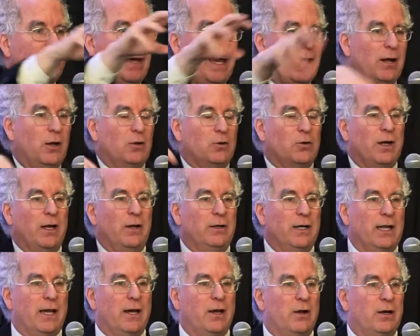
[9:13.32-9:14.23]

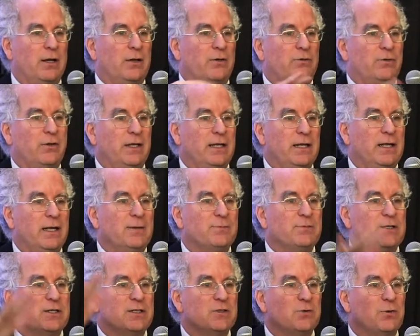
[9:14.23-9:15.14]
battleground areas leading up
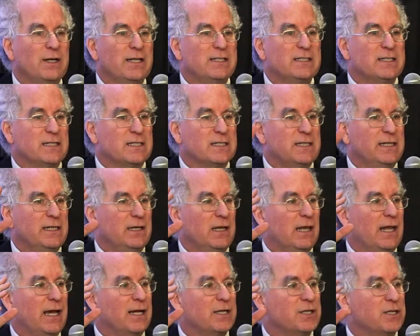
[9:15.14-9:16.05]
to the 2016
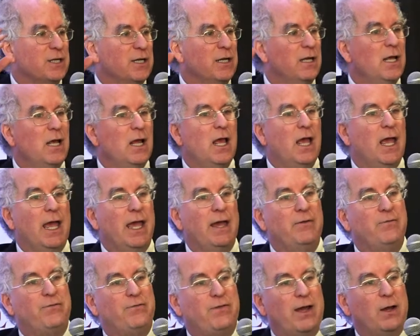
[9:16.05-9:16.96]
election
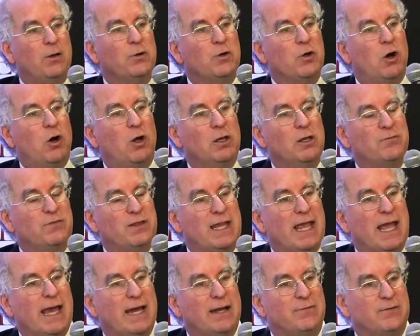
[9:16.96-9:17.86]
and found all of
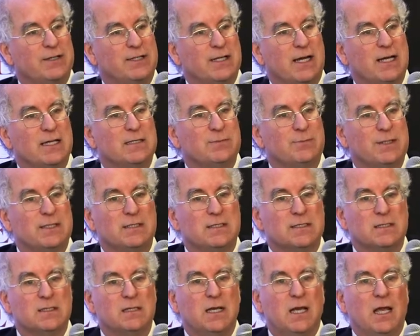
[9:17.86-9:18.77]
the
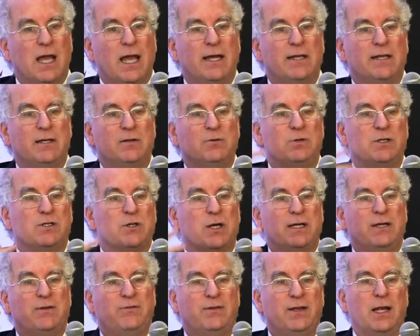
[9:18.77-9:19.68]
advertisements. And then we
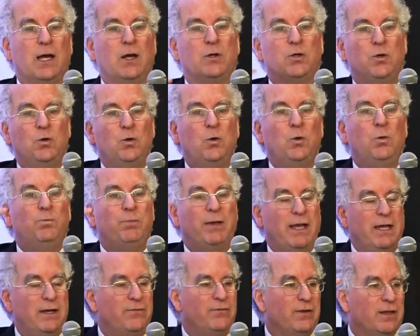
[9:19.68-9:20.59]
tried to figure out who
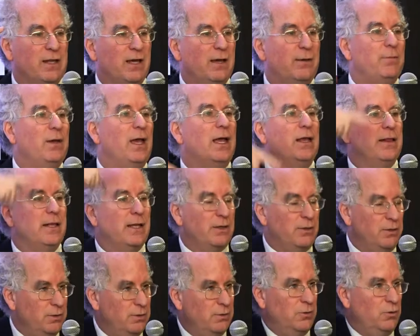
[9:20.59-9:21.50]
paid for them and
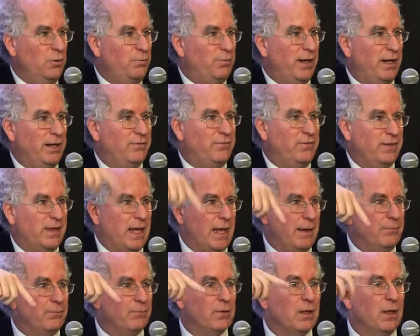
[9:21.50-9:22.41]
then who paid for
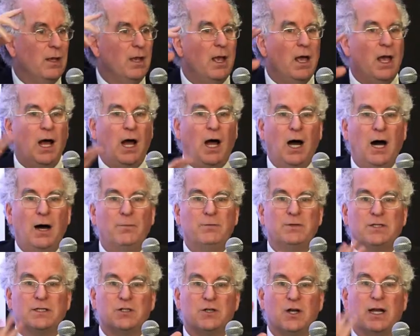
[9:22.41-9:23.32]
them.
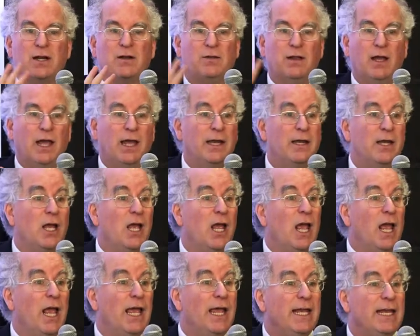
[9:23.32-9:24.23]
And
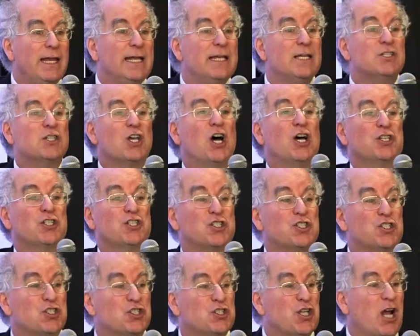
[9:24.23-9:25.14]
it is
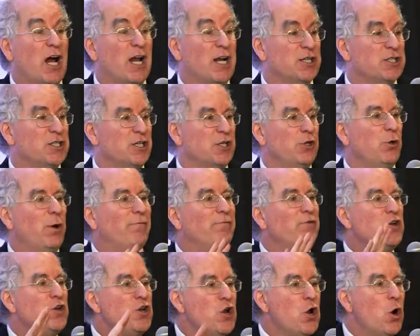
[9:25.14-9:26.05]
astonishing. You have
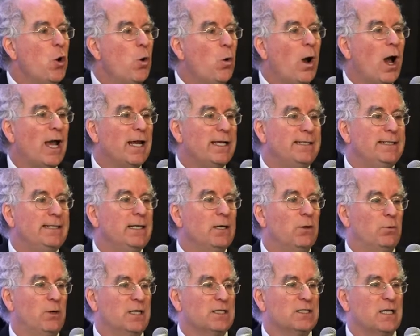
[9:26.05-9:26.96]
no
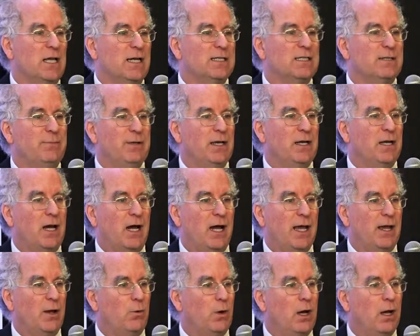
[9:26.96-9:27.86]
idea what it's like to be in
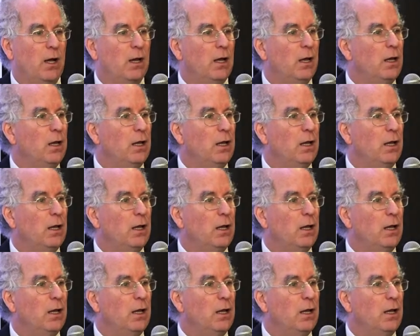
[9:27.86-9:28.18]
Iowa.